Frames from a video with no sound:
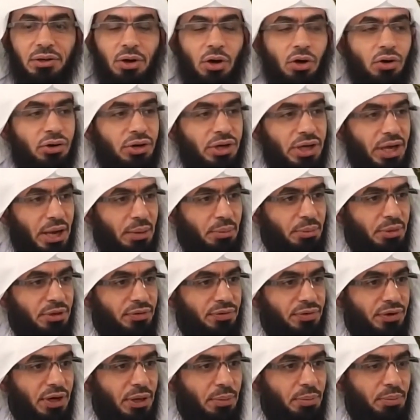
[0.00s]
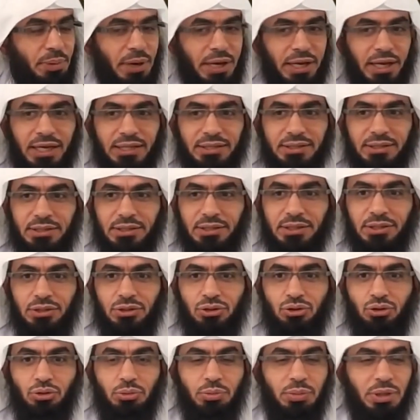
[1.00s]
okay, I'm giving up. I guess this
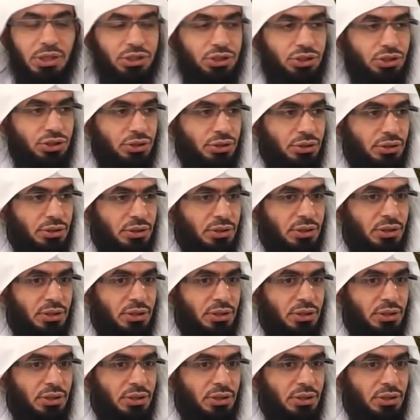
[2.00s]
is too much.